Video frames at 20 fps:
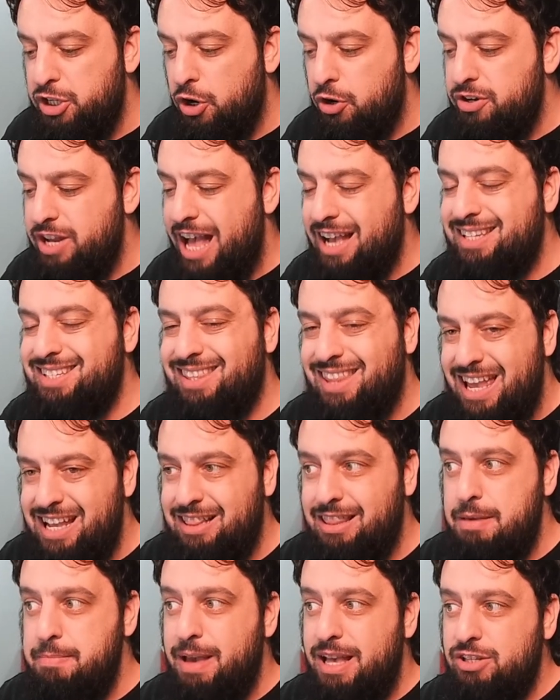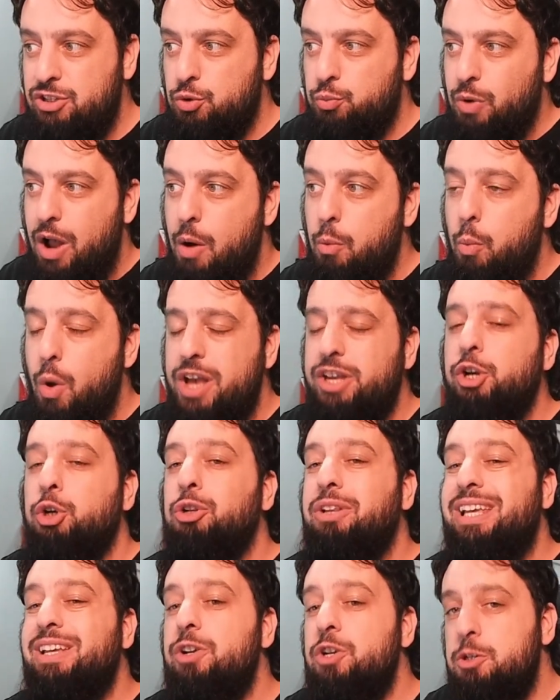your decks likely based around what your
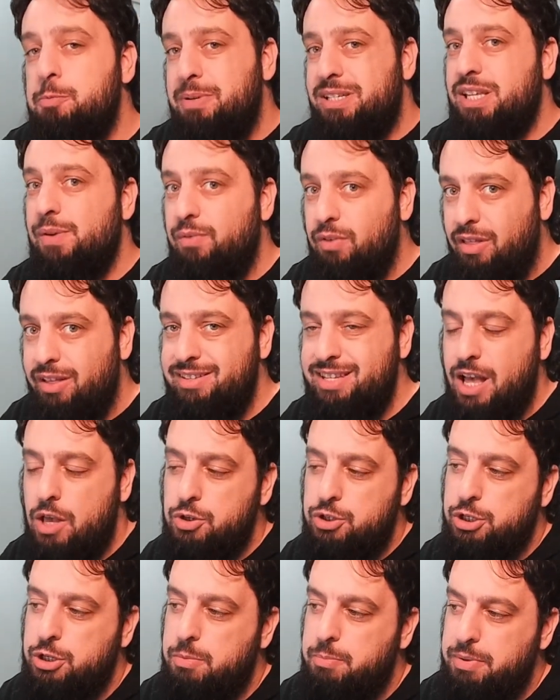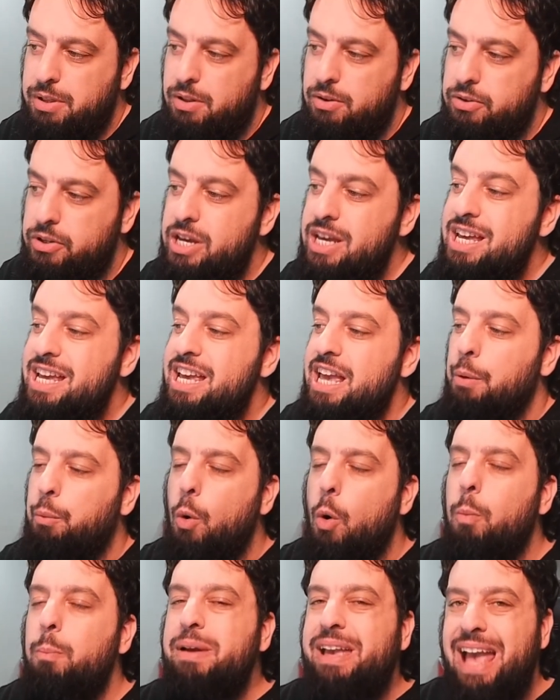leader specifically tells you to build, it
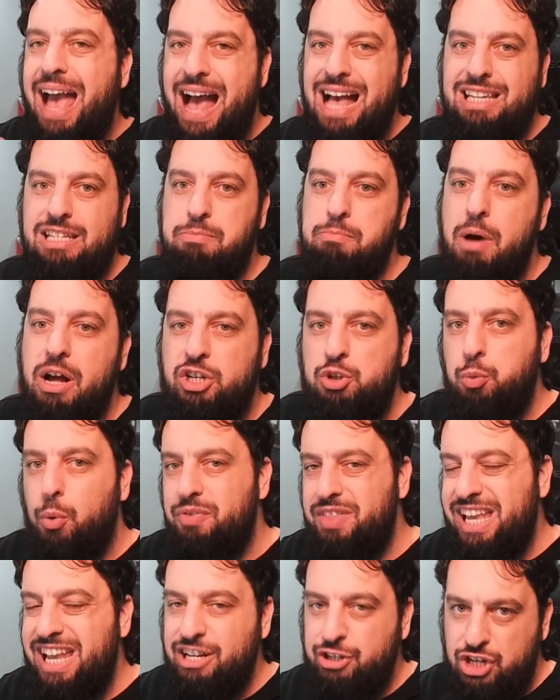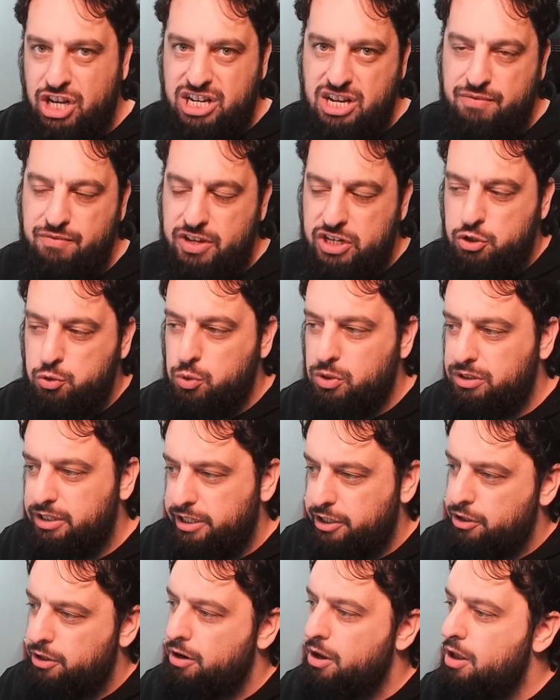won't be as much with each individual
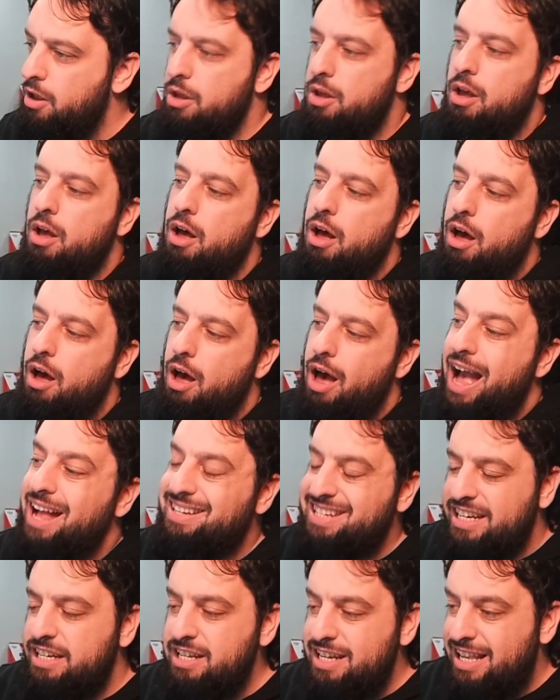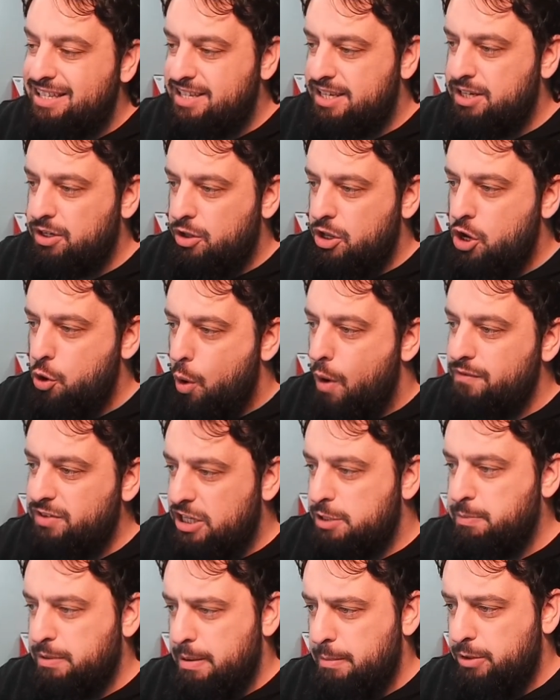leader. I didn't necessarily go over
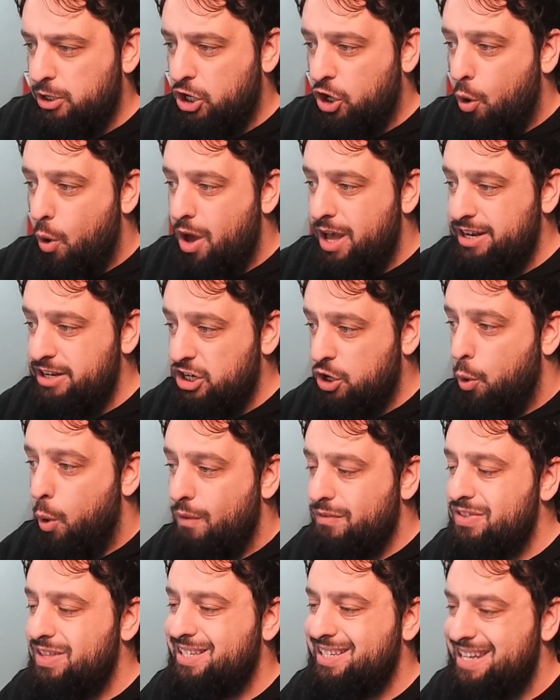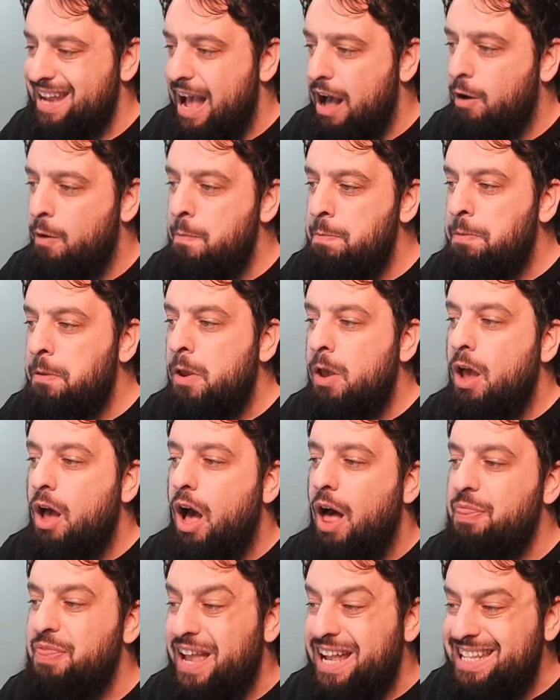this, but I'm going to go ahead and go over this now.
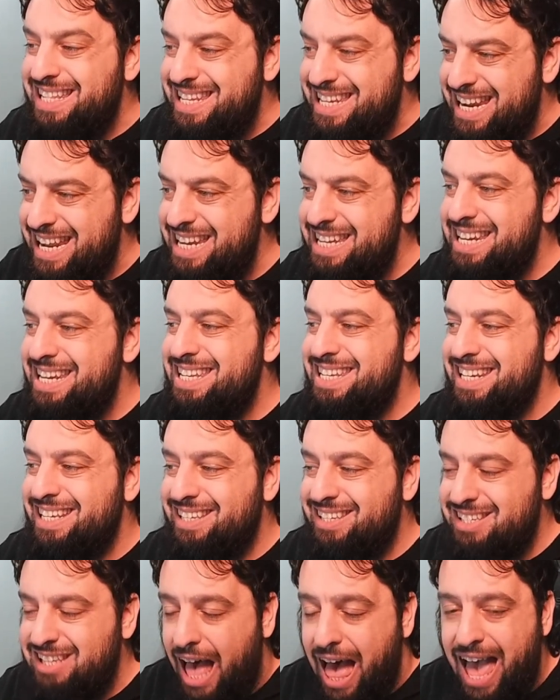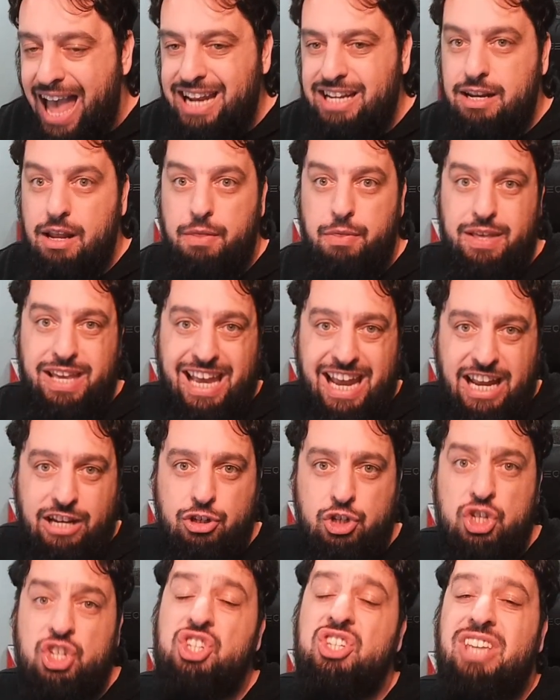They did design
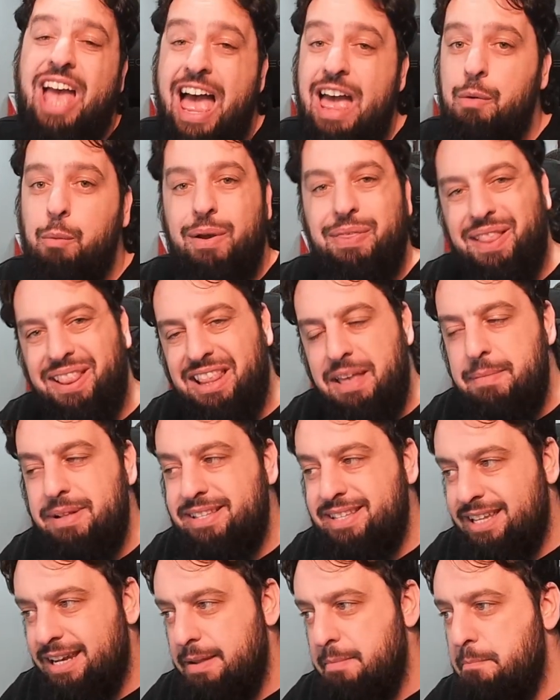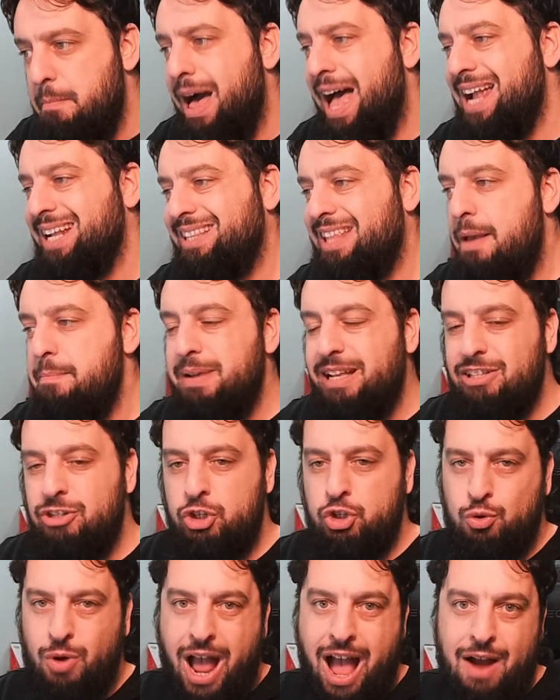each set with limited in mind. That means
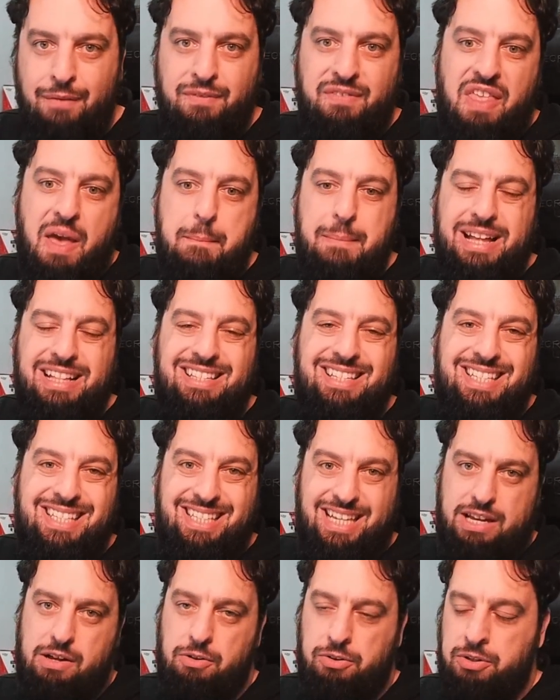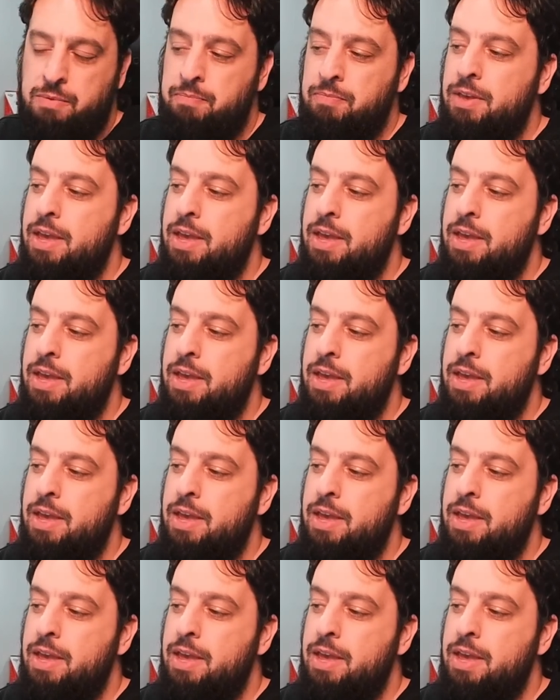draft, that means sealed.